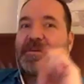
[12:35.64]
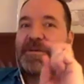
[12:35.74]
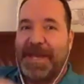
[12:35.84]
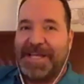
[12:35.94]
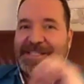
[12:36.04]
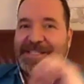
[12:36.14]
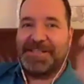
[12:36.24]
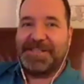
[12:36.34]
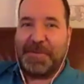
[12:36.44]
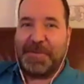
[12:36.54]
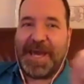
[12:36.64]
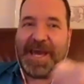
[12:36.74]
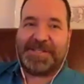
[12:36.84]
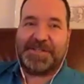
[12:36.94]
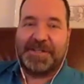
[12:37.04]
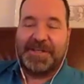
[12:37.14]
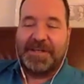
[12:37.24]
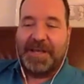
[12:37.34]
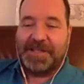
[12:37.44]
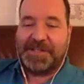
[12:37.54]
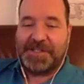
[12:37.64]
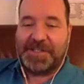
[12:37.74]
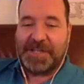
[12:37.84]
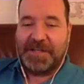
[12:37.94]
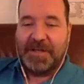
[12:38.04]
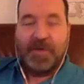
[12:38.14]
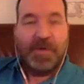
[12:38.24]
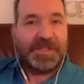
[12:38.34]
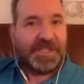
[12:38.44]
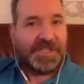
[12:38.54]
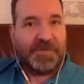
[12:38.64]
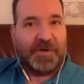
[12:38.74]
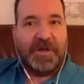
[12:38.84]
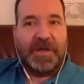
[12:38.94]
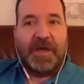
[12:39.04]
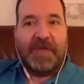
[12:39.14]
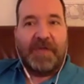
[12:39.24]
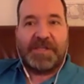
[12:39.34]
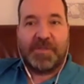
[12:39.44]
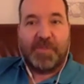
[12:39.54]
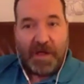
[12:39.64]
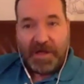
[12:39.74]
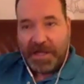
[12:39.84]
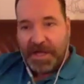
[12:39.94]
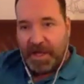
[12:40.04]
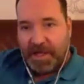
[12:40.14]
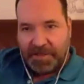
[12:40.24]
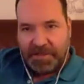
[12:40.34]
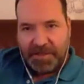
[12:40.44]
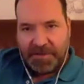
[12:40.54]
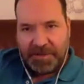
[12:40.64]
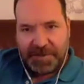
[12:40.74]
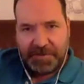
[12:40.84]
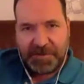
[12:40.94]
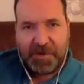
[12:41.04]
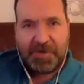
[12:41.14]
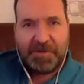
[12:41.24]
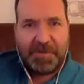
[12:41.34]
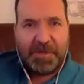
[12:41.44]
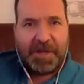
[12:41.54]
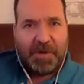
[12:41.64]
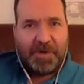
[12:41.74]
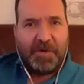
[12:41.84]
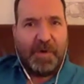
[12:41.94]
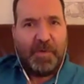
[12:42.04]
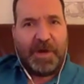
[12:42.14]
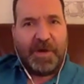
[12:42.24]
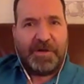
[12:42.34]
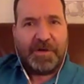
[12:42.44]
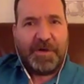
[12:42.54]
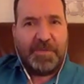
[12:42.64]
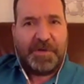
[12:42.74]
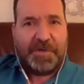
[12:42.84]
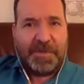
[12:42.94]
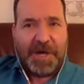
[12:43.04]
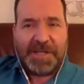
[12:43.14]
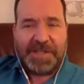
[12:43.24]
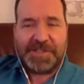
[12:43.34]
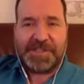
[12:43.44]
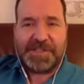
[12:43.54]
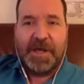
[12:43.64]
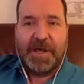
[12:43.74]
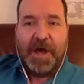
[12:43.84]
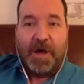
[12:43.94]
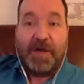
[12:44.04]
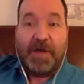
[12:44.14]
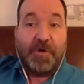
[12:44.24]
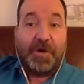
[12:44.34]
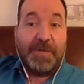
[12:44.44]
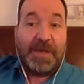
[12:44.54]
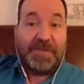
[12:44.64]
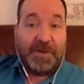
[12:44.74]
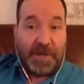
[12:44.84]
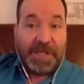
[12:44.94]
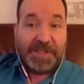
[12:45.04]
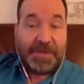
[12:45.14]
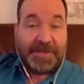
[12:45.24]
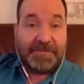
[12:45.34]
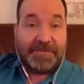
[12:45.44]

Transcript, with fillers: pasties and a patch. And she said, what's this for? And they said, well, she was wondering, they were like wondering, well, when are you going to put them on? And she said, oh, I've already made the arrangement